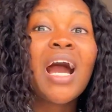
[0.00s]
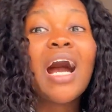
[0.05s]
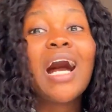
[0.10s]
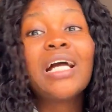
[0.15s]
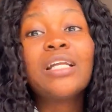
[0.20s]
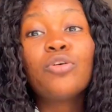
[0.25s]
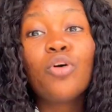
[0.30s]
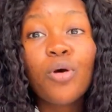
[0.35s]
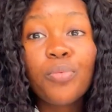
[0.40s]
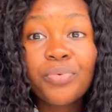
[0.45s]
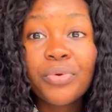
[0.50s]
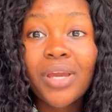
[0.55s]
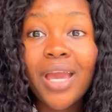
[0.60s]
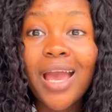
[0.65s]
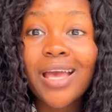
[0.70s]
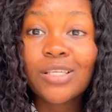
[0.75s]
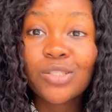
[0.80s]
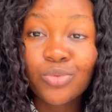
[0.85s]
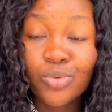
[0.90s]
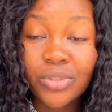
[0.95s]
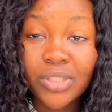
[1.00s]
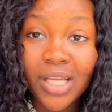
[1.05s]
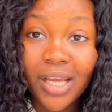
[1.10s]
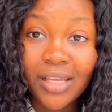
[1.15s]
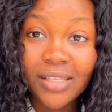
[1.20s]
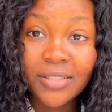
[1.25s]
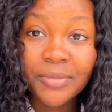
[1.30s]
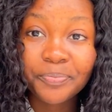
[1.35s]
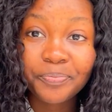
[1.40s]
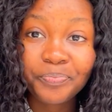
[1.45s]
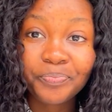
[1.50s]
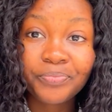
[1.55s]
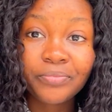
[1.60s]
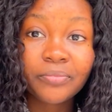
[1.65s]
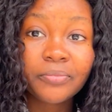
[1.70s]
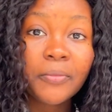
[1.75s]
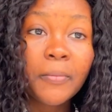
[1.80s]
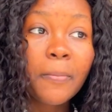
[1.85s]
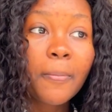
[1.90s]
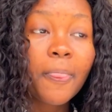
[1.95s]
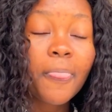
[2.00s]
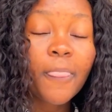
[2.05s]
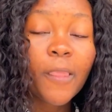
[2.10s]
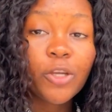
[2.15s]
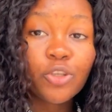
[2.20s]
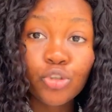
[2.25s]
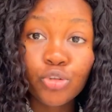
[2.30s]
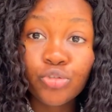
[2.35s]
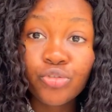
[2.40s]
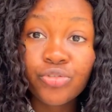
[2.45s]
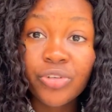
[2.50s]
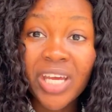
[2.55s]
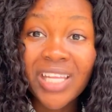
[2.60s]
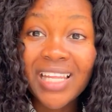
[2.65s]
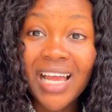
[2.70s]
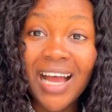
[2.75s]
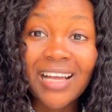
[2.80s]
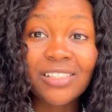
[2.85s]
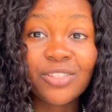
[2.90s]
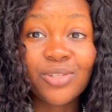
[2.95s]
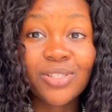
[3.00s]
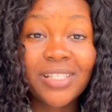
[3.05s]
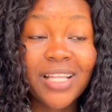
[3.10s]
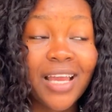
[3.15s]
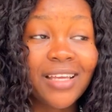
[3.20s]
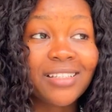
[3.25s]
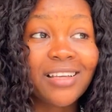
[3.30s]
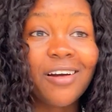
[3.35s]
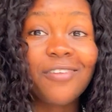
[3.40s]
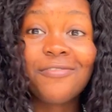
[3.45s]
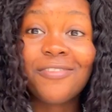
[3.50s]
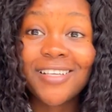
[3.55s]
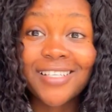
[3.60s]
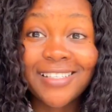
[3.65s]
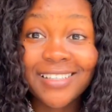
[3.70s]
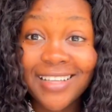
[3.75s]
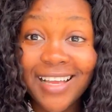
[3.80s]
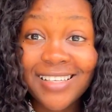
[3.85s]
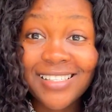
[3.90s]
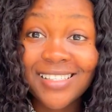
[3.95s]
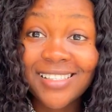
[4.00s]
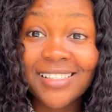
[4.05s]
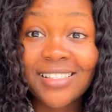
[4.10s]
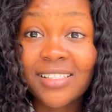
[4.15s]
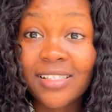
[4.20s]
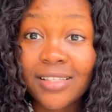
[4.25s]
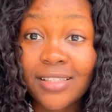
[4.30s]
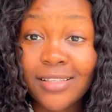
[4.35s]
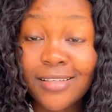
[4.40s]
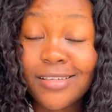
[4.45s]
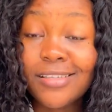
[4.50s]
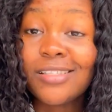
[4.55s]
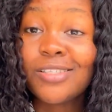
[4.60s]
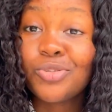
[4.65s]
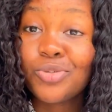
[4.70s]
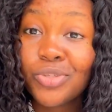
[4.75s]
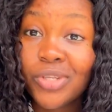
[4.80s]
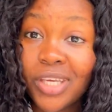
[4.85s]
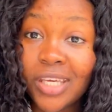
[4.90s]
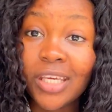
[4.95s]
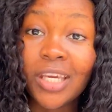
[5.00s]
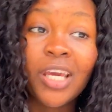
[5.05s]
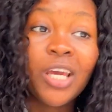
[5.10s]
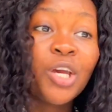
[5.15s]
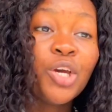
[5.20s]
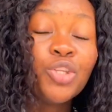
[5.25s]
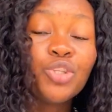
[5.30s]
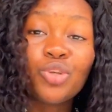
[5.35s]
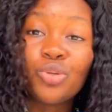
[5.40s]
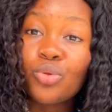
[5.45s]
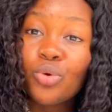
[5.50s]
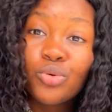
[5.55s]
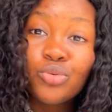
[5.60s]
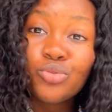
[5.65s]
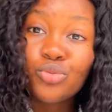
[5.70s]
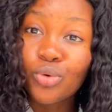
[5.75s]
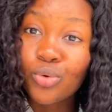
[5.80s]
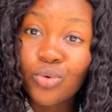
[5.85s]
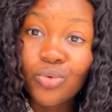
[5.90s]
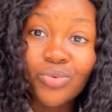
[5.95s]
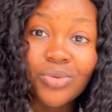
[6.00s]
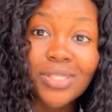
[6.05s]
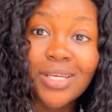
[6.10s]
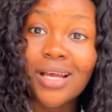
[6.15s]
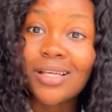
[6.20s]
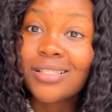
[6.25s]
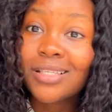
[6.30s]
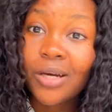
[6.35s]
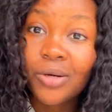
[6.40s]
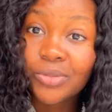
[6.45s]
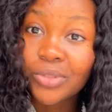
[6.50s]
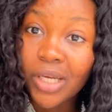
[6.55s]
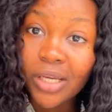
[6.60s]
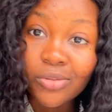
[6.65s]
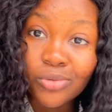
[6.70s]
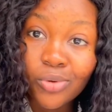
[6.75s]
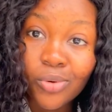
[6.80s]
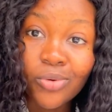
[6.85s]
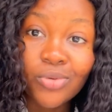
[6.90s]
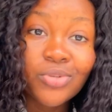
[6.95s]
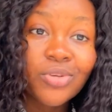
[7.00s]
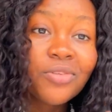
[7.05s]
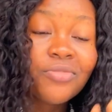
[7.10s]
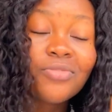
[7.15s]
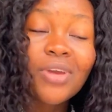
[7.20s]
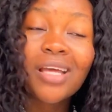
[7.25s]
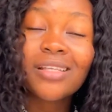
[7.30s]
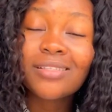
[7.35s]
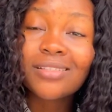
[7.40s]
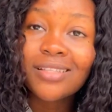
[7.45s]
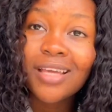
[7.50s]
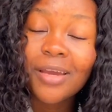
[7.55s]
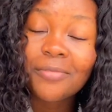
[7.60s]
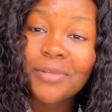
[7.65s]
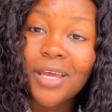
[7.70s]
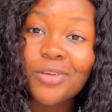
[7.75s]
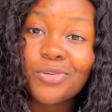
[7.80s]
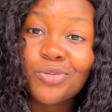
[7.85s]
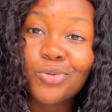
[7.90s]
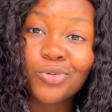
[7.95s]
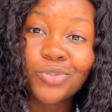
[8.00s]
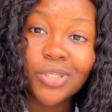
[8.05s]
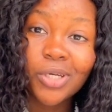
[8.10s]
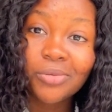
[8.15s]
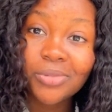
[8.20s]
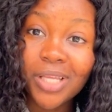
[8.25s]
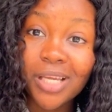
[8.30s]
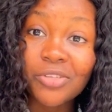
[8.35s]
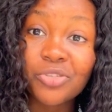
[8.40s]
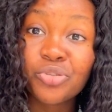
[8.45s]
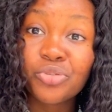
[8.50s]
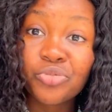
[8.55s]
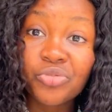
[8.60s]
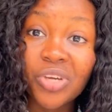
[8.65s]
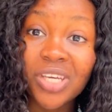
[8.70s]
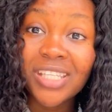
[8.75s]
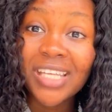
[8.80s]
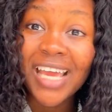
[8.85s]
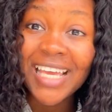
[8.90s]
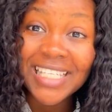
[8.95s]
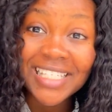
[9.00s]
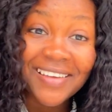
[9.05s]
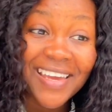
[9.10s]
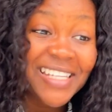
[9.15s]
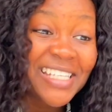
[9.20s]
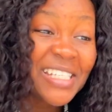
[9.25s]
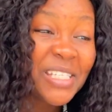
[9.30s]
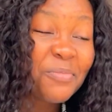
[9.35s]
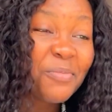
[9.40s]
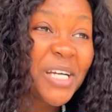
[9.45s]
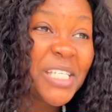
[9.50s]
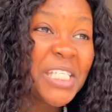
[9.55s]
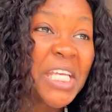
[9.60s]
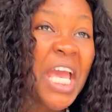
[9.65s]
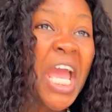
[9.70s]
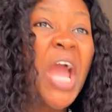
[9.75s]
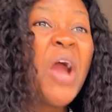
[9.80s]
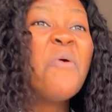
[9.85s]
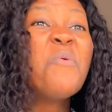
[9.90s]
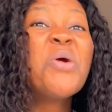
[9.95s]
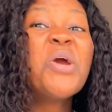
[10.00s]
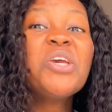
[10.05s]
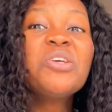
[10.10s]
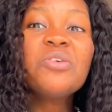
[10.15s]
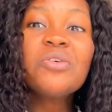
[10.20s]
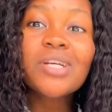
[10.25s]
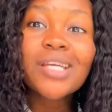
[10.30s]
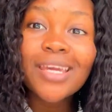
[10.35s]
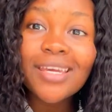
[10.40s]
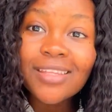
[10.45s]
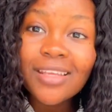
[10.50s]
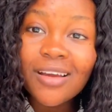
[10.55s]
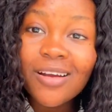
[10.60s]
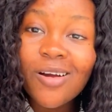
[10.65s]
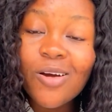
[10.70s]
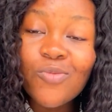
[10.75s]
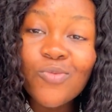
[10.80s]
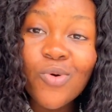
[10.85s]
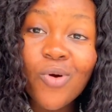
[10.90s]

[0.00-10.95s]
And hope you guys know that children are just like their first class citizens in the UK. They don't joke with their child at all. So if you are the type that used to shout at children in Nigeria, any small thing, will you kidding?